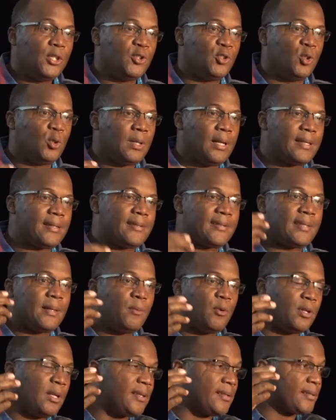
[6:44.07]
Don't let
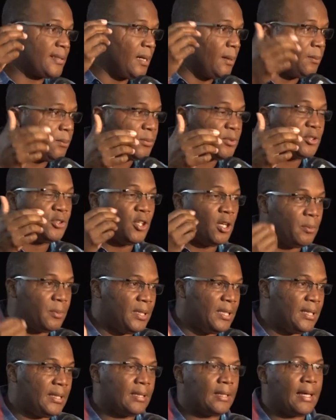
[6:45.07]
someone else come to
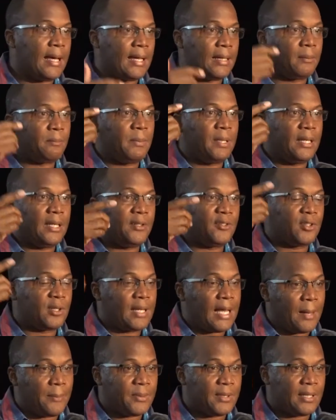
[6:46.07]
Dominica and begin to
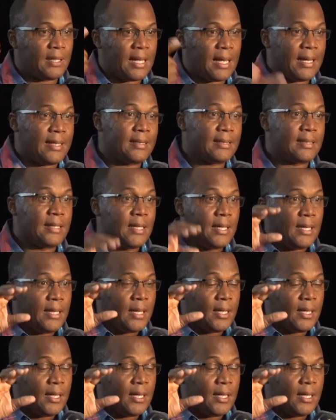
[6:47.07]
capitalize.